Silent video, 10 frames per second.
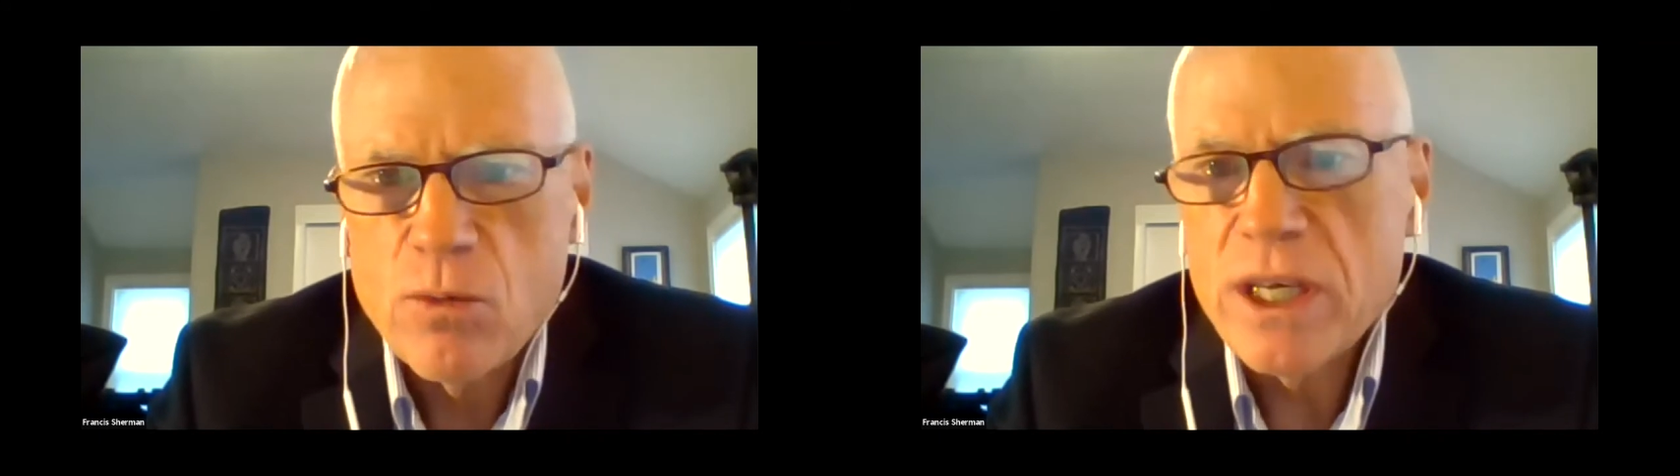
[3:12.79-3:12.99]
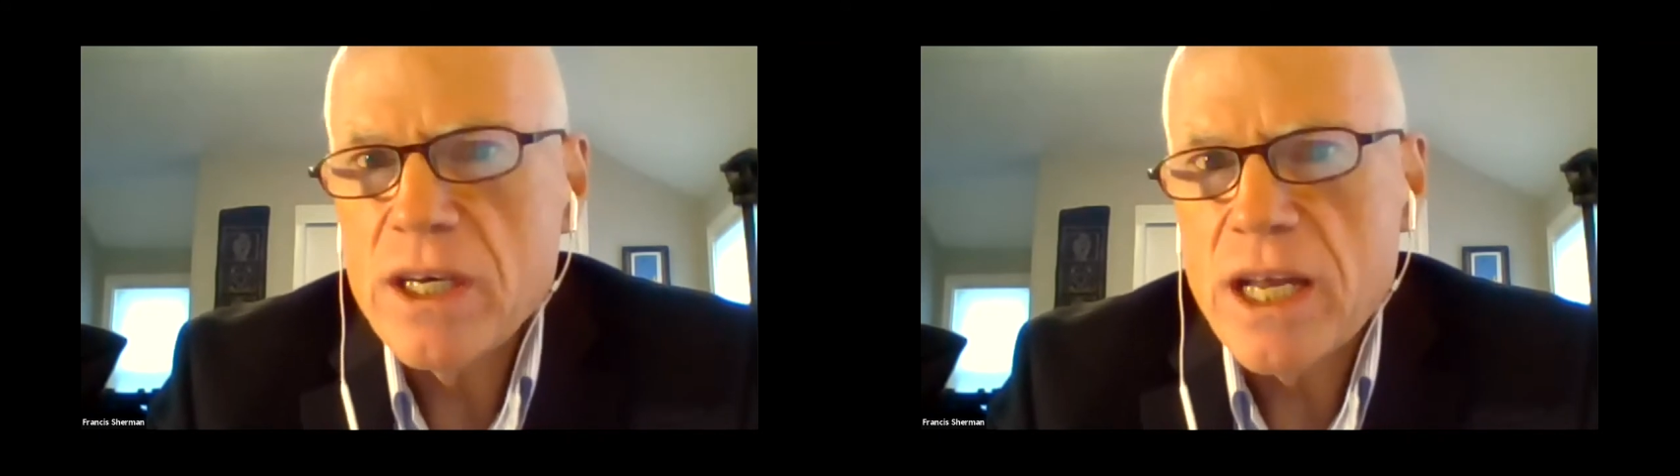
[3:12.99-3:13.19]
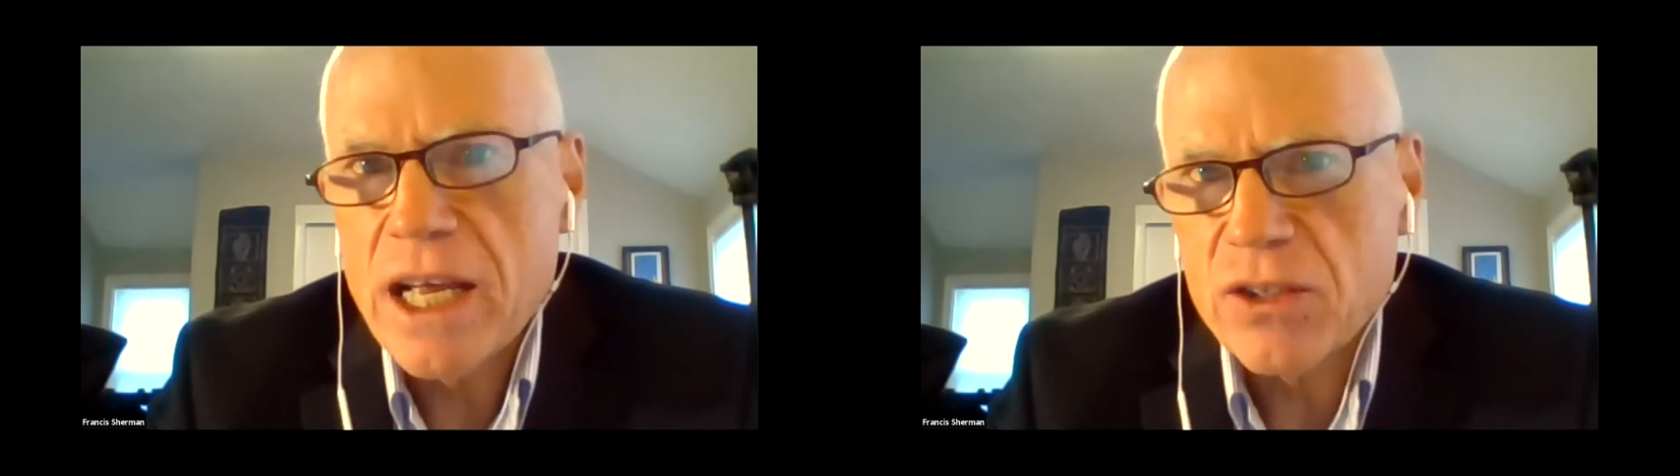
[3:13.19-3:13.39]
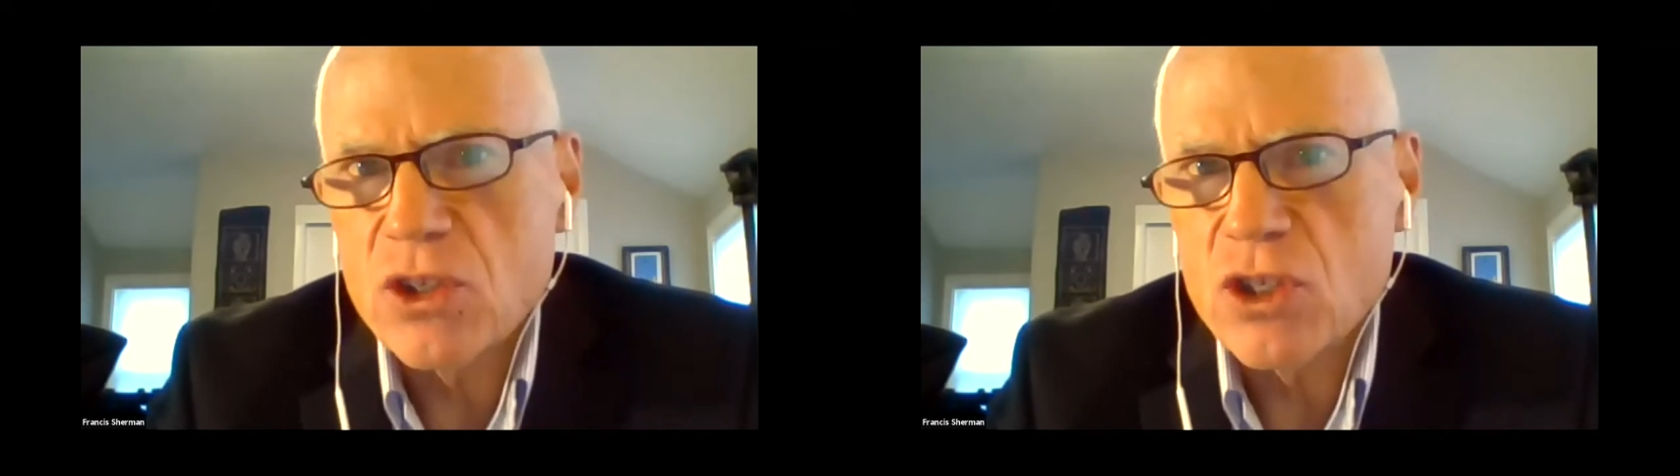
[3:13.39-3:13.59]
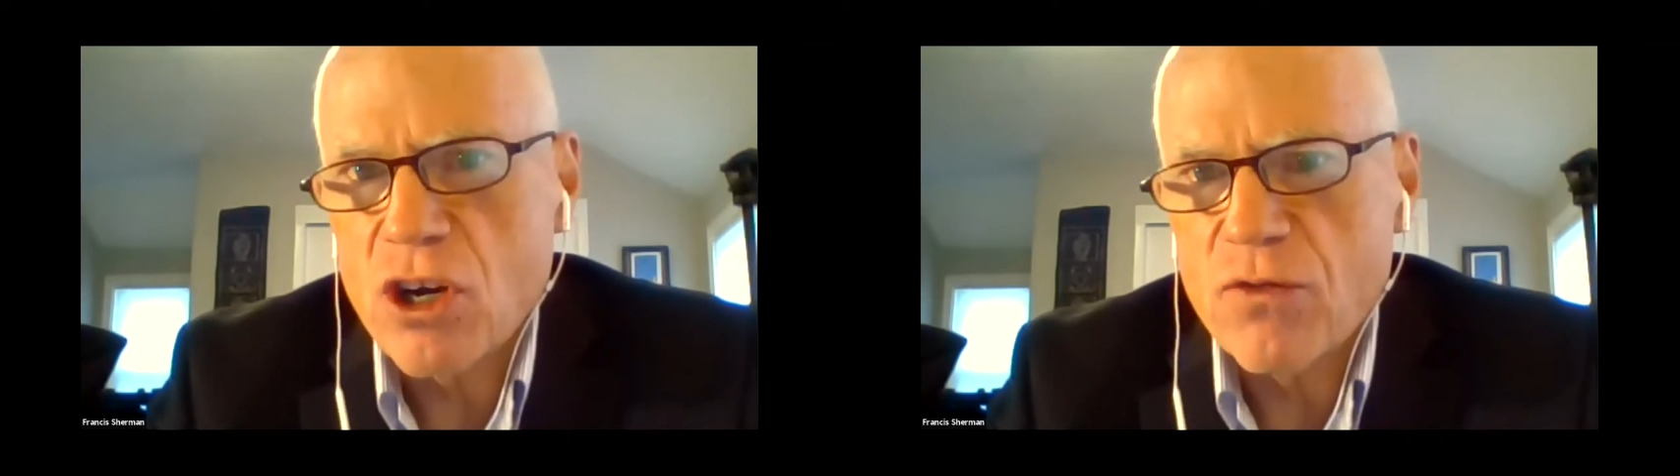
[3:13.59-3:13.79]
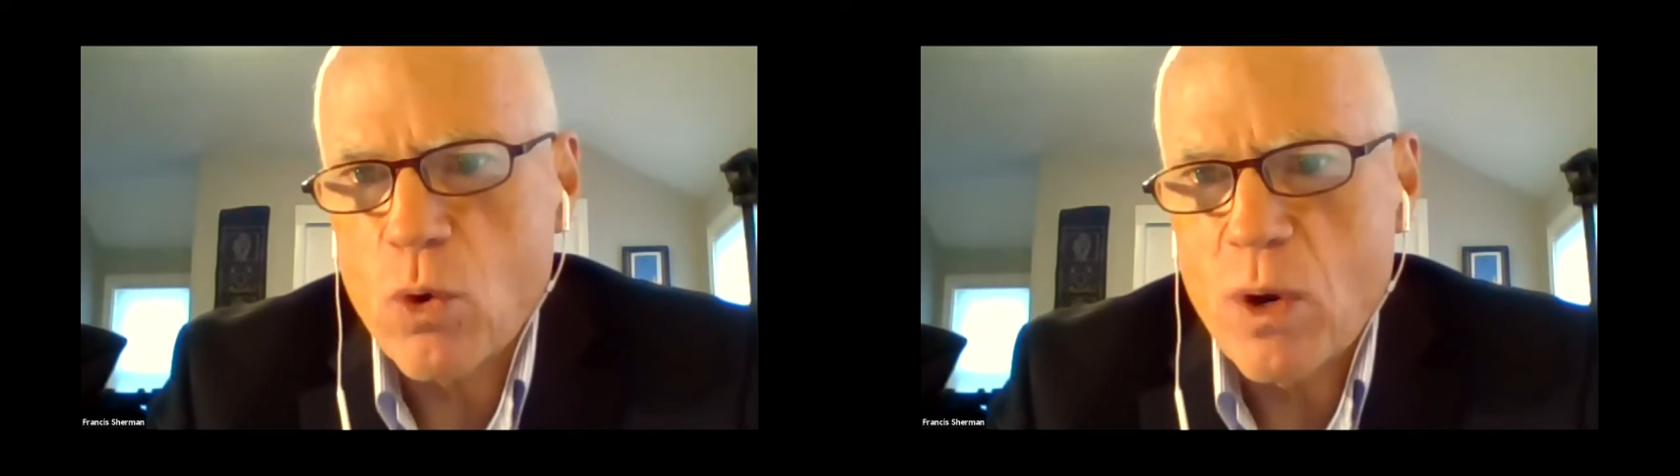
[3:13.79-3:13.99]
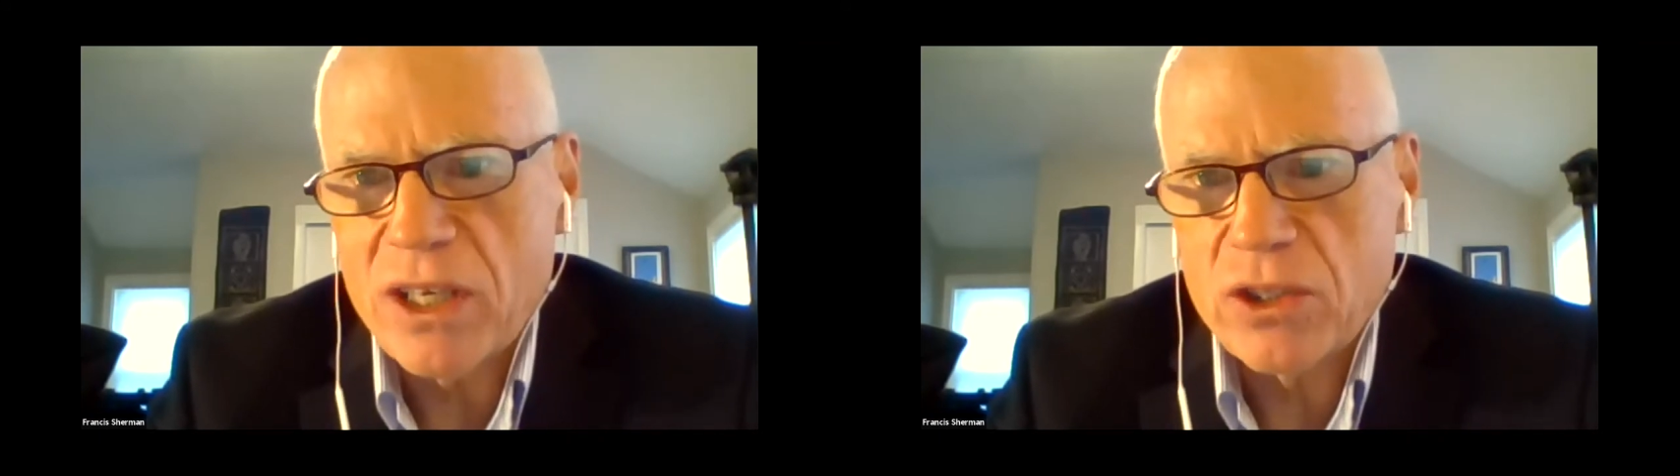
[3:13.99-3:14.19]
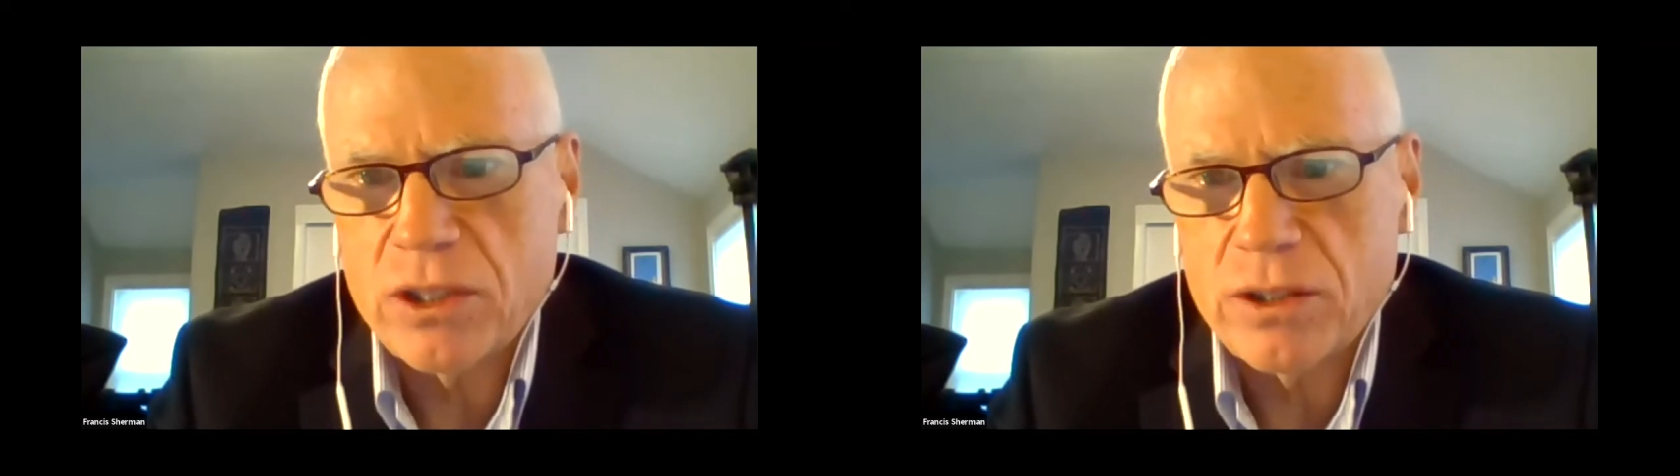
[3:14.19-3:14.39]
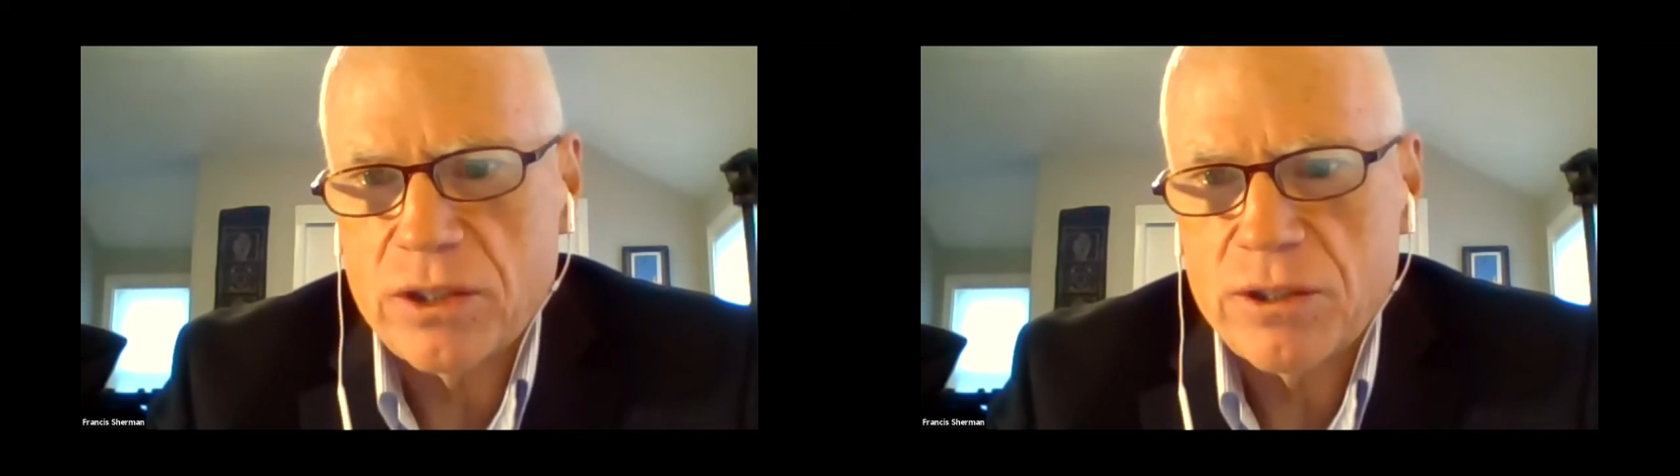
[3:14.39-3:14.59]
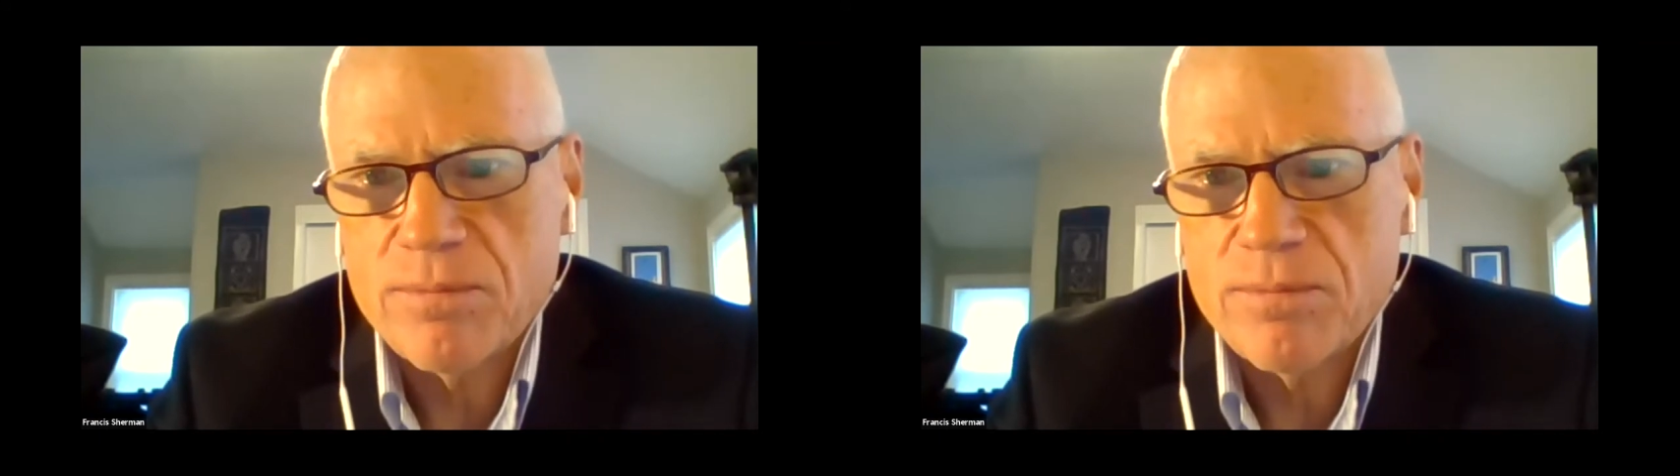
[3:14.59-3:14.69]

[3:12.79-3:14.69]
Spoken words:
We didn't ask the tough questions.